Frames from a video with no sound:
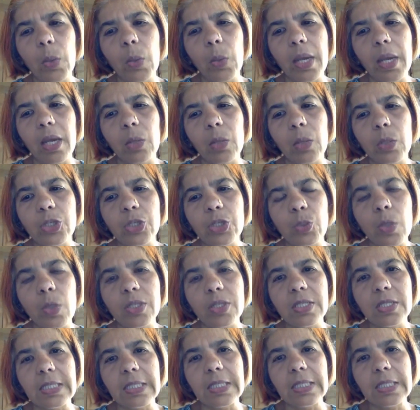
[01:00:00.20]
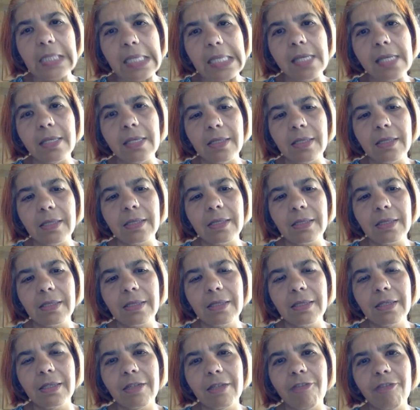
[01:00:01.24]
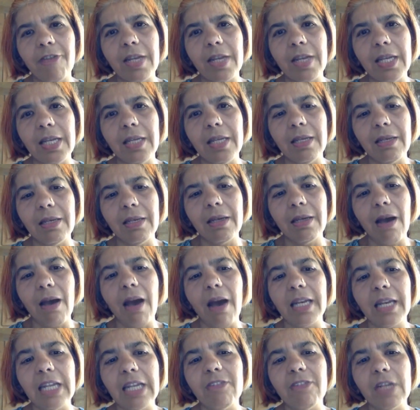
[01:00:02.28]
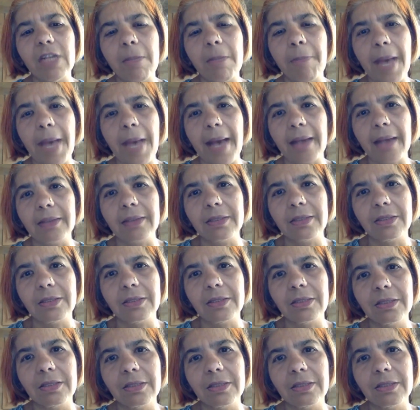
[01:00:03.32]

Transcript: way in which one sees very uneven impacts